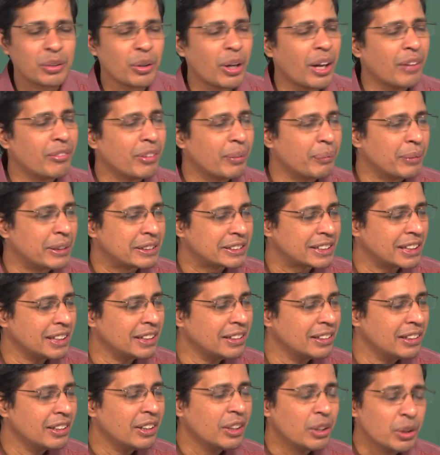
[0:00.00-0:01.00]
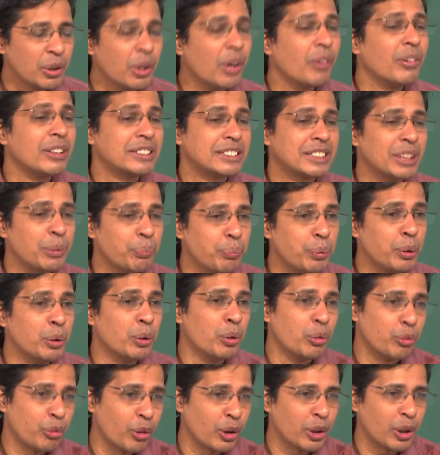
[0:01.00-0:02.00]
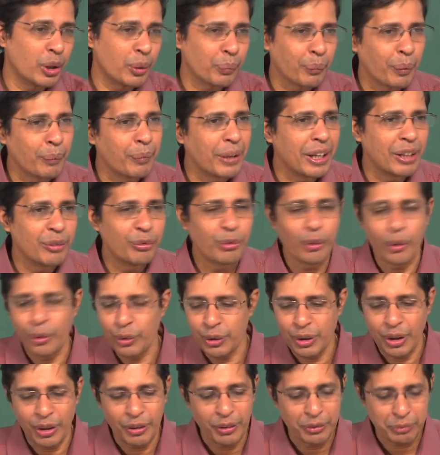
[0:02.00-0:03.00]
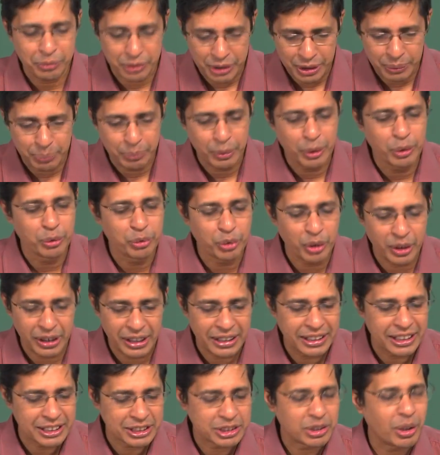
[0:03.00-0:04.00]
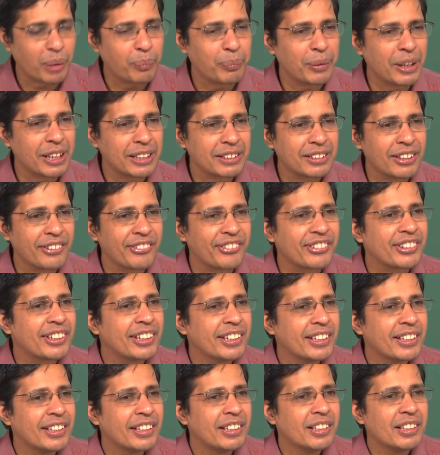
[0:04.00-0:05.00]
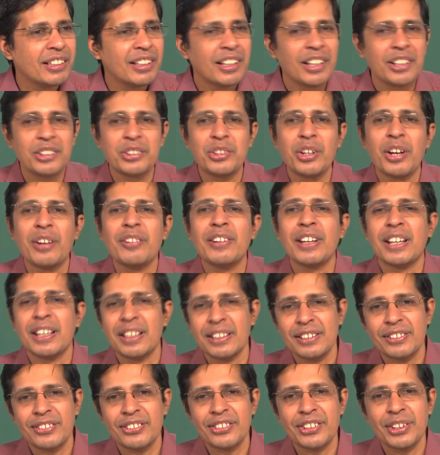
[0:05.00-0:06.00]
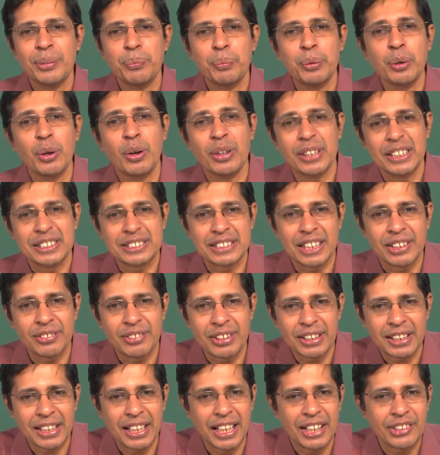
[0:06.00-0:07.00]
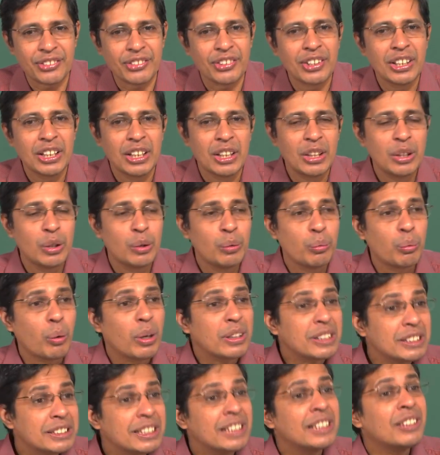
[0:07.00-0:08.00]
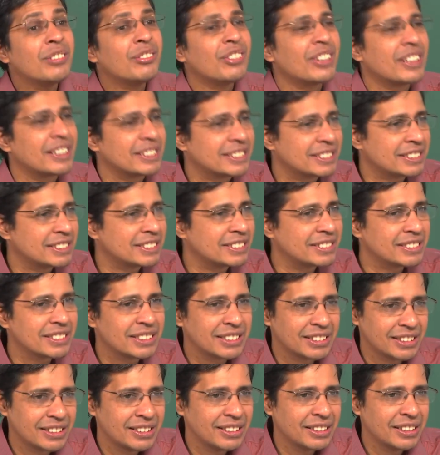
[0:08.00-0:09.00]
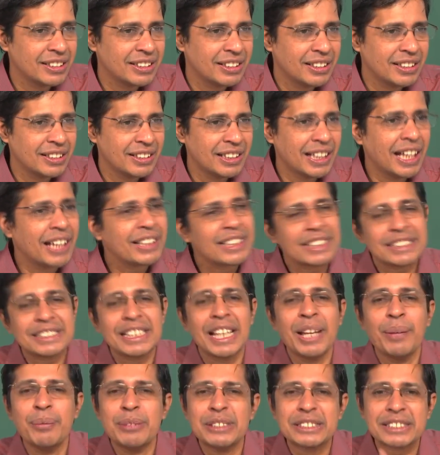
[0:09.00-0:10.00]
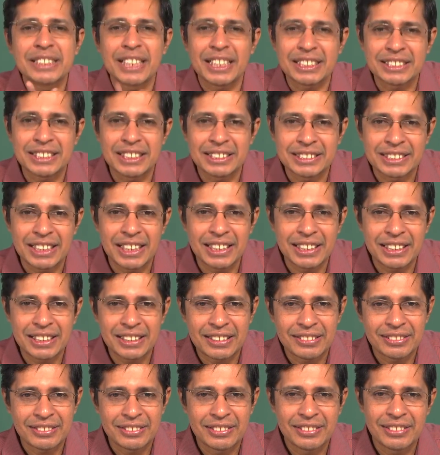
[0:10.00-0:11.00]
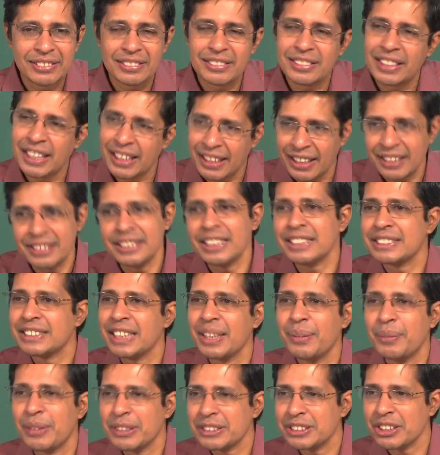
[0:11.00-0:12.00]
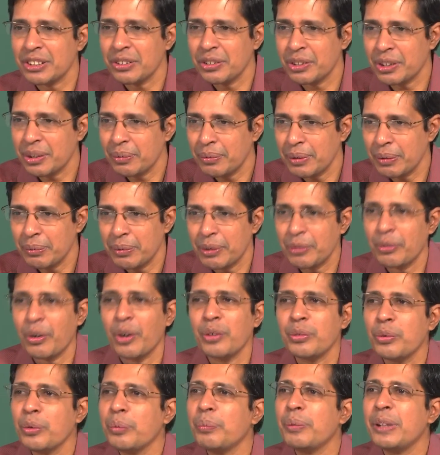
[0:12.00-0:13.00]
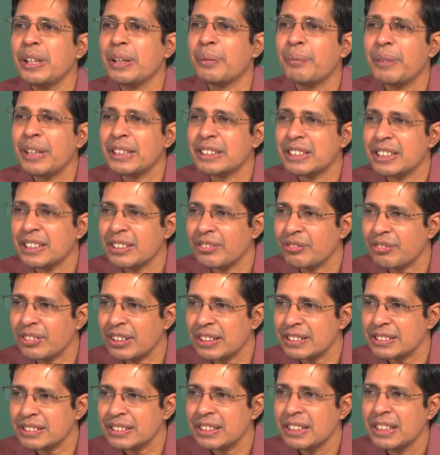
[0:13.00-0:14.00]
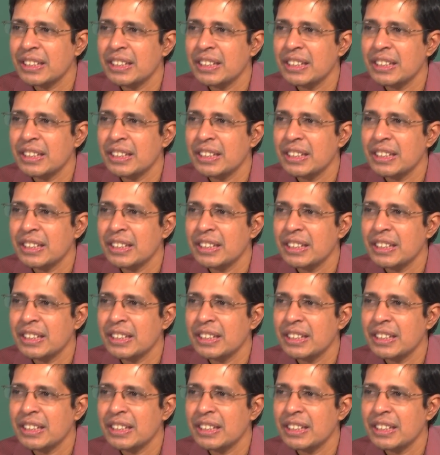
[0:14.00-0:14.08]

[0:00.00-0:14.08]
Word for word: You have a machine, you have a CPU for your mobile phone, you have a CPU for a desktop like this, and you have a CPU on a server class. What is the difference? They are the same instruction set, they run the same executable, but what would be the major difference?